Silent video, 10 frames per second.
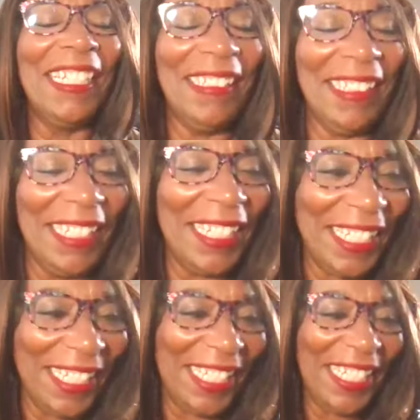So
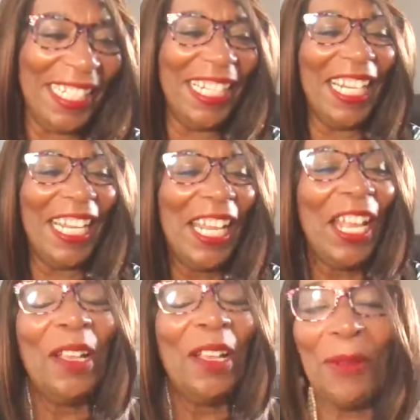we're
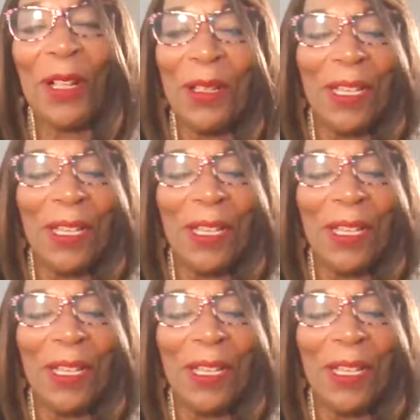not talking